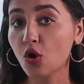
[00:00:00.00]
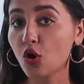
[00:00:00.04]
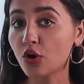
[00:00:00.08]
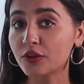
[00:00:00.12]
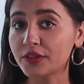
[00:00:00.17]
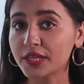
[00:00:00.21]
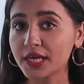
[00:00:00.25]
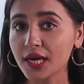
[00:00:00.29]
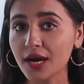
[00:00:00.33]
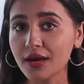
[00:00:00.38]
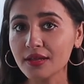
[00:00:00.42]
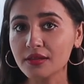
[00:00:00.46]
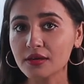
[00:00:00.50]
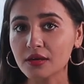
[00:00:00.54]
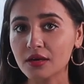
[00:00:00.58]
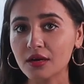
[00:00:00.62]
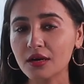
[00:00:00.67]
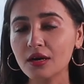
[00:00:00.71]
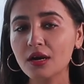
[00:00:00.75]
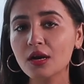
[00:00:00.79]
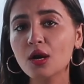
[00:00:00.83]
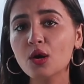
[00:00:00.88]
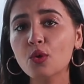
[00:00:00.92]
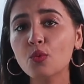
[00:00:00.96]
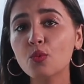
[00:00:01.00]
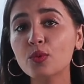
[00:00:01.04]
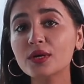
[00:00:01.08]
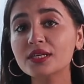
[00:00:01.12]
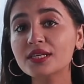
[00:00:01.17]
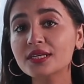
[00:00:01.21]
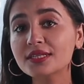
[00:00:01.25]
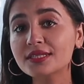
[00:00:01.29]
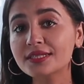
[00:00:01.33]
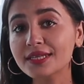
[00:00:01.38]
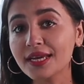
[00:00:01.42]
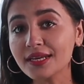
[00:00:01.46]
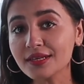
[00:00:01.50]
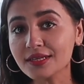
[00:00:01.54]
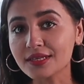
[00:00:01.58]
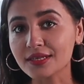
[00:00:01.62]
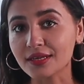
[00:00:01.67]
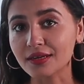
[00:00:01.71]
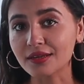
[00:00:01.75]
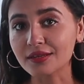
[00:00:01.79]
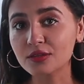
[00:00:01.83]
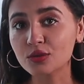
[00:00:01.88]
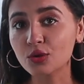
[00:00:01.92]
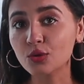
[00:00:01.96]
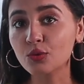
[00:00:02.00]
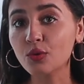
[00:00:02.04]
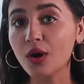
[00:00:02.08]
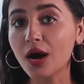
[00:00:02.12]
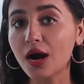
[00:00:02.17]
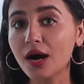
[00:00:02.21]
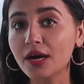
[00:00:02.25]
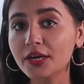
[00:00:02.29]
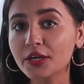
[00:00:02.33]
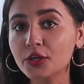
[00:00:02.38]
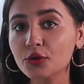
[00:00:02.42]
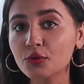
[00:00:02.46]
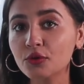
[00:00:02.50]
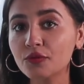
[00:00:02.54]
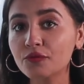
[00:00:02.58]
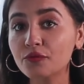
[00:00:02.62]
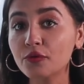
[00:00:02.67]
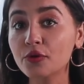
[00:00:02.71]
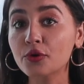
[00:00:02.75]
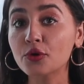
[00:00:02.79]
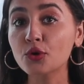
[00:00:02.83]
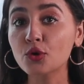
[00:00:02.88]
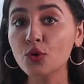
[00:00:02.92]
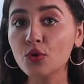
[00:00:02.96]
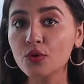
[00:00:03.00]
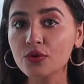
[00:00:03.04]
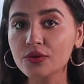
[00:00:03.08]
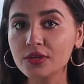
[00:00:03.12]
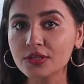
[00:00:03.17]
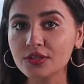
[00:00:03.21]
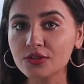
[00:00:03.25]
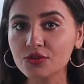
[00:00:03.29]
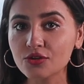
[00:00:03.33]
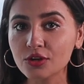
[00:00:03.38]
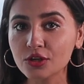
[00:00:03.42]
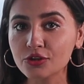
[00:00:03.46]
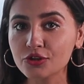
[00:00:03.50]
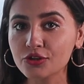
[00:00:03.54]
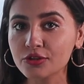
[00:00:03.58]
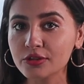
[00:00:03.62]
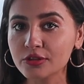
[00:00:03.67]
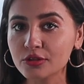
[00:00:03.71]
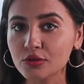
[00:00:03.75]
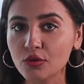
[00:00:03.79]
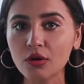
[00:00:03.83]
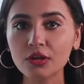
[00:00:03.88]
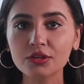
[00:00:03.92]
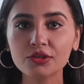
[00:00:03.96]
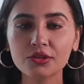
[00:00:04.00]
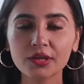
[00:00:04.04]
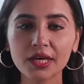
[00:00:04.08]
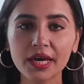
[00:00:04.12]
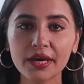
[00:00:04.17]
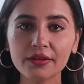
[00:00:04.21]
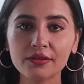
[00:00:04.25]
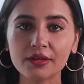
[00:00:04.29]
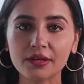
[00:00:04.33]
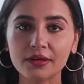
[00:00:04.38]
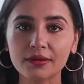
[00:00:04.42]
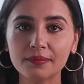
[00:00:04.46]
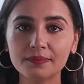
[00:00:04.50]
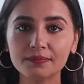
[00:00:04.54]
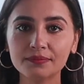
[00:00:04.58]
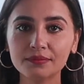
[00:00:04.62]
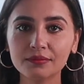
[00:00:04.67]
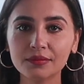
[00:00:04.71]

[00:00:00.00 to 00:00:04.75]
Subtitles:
On the other were dissenters who argued for no restrictions altogether.